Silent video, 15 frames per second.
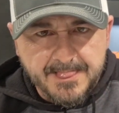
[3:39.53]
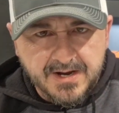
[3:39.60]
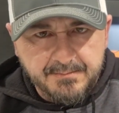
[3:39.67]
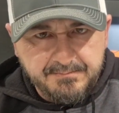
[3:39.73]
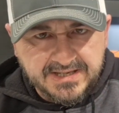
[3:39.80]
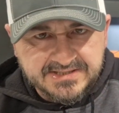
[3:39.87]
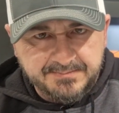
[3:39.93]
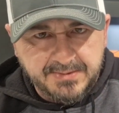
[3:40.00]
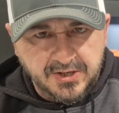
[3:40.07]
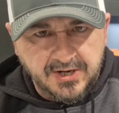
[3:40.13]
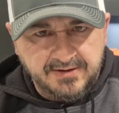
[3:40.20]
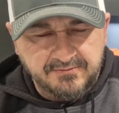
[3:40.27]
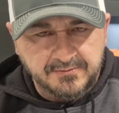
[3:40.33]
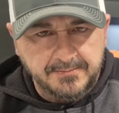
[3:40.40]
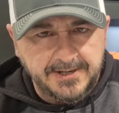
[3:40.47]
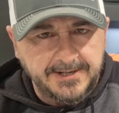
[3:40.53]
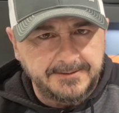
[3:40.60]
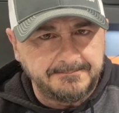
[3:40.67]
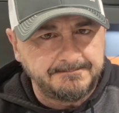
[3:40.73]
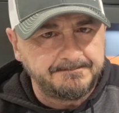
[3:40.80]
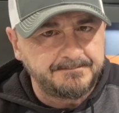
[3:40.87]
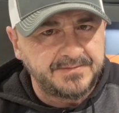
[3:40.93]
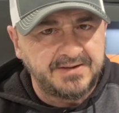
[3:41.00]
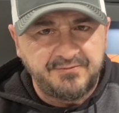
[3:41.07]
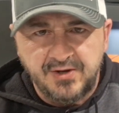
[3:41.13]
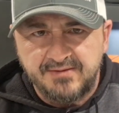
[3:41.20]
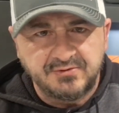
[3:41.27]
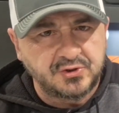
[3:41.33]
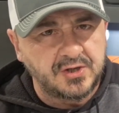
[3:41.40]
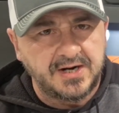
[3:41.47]
Best beer ever made. If you
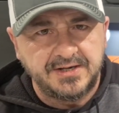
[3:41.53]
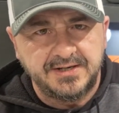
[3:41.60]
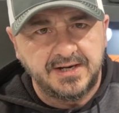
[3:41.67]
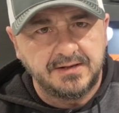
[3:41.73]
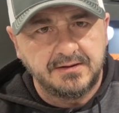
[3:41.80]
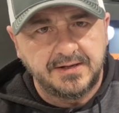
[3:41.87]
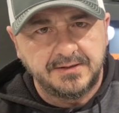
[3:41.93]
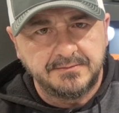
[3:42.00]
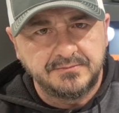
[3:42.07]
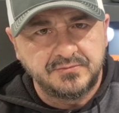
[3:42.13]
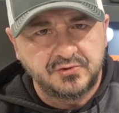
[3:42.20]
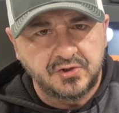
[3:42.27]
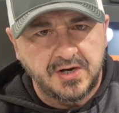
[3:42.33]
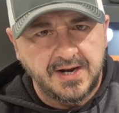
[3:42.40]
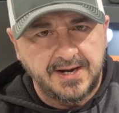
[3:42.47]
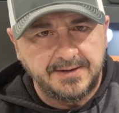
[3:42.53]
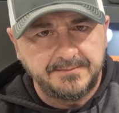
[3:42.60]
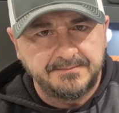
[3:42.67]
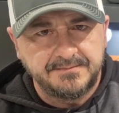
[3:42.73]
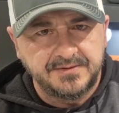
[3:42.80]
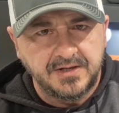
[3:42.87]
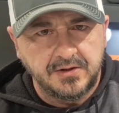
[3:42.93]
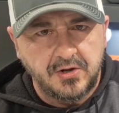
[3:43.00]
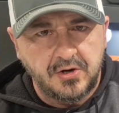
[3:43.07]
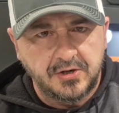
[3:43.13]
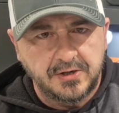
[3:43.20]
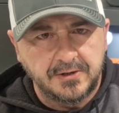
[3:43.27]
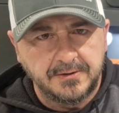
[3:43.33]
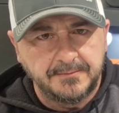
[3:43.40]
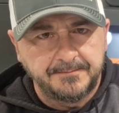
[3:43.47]
haven't tried Yingling, try it. The
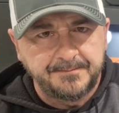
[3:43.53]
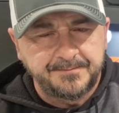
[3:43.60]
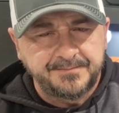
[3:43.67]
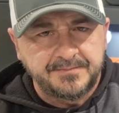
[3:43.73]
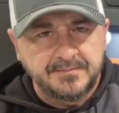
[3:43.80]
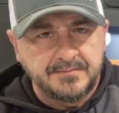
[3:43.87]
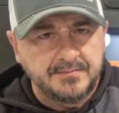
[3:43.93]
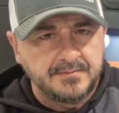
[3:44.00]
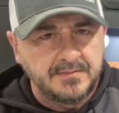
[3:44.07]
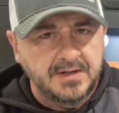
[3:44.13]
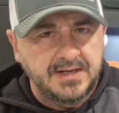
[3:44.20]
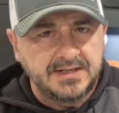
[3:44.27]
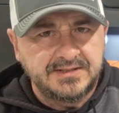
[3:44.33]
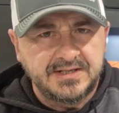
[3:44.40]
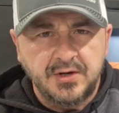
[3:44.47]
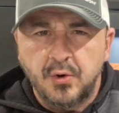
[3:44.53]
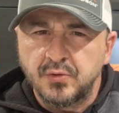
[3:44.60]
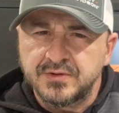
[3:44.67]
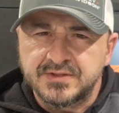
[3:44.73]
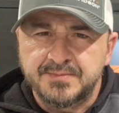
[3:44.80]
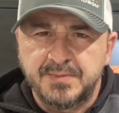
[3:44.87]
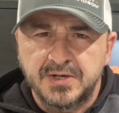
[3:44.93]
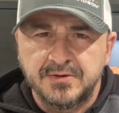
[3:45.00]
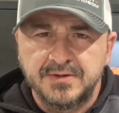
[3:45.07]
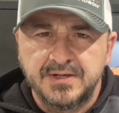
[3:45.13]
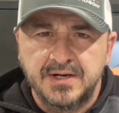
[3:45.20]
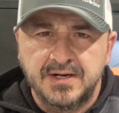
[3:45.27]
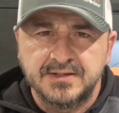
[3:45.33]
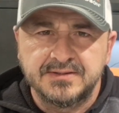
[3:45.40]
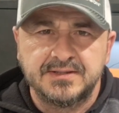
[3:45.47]
lager. It's the oldest beer in the
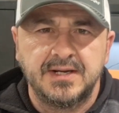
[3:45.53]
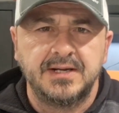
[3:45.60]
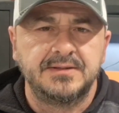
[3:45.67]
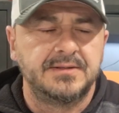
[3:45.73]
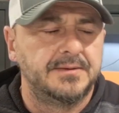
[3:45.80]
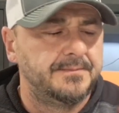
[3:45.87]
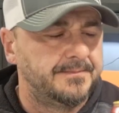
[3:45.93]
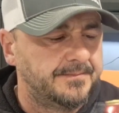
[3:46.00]
United States.